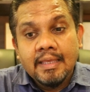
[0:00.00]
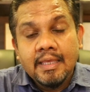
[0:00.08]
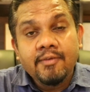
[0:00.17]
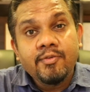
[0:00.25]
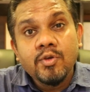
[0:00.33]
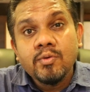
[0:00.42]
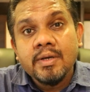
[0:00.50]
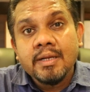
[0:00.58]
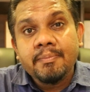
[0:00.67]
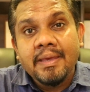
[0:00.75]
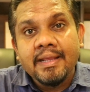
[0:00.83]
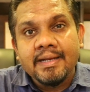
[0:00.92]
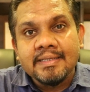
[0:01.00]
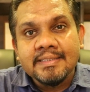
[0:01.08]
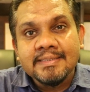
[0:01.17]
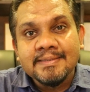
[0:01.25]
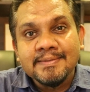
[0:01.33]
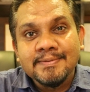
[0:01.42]
If you are a
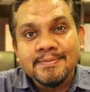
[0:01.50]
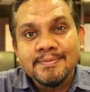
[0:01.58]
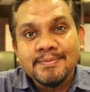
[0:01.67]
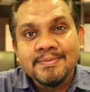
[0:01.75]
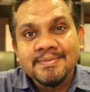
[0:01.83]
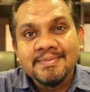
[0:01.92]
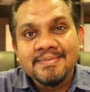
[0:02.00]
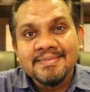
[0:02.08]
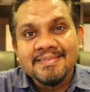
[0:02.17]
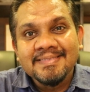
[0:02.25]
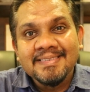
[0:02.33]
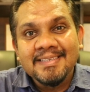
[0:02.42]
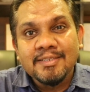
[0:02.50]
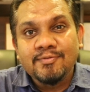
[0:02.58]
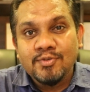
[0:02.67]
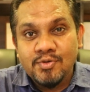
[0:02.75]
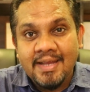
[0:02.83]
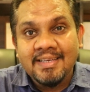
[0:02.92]
parent and
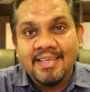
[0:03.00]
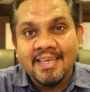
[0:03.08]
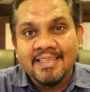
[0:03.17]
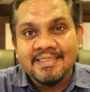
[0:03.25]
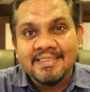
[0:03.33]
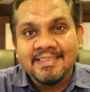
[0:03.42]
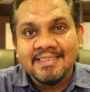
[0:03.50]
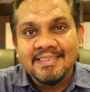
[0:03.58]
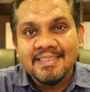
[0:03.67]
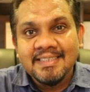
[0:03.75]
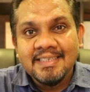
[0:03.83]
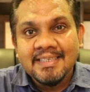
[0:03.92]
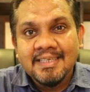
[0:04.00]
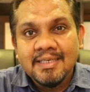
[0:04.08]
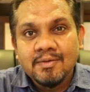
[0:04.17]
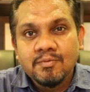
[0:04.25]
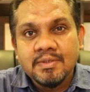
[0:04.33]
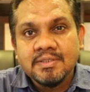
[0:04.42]
if you had kids,
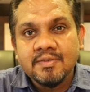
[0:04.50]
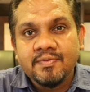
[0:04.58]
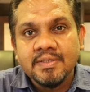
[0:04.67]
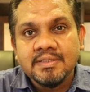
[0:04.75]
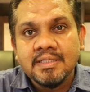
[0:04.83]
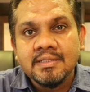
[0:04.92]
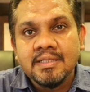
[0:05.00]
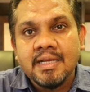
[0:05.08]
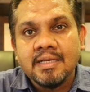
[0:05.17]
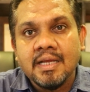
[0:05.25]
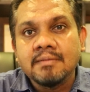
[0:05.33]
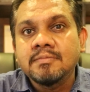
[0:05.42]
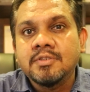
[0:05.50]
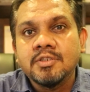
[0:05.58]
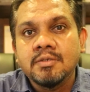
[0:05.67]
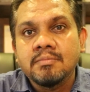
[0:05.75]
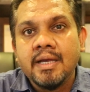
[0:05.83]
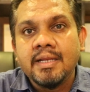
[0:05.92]
what's the first thing that comes to
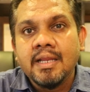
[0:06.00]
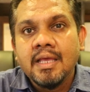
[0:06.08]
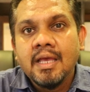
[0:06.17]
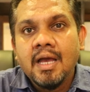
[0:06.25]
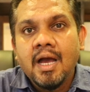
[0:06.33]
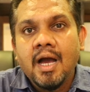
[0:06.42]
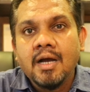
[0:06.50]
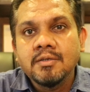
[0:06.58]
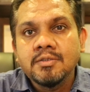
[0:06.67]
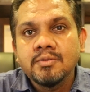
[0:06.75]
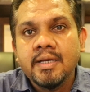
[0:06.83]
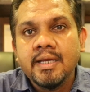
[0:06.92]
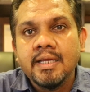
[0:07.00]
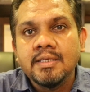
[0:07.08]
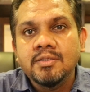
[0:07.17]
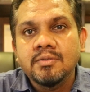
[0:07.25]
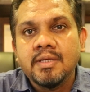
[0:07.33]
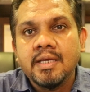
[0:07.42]
your mind? How do I
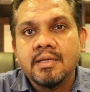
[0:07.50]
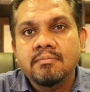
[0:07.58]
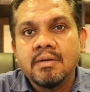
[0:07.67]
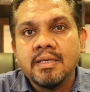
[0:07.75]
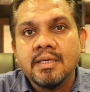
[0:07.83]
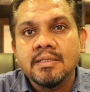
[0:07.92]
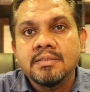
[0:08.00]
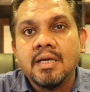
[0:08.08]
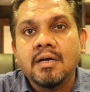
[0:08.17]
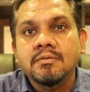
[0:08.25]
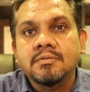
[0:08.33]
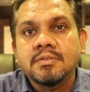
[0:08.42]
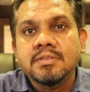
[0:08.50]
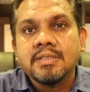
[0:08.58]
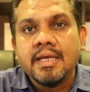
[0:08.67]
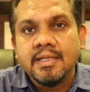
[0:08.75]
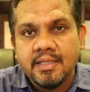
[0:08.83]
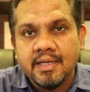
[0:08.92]
educate my kids
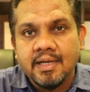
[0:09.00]
outside the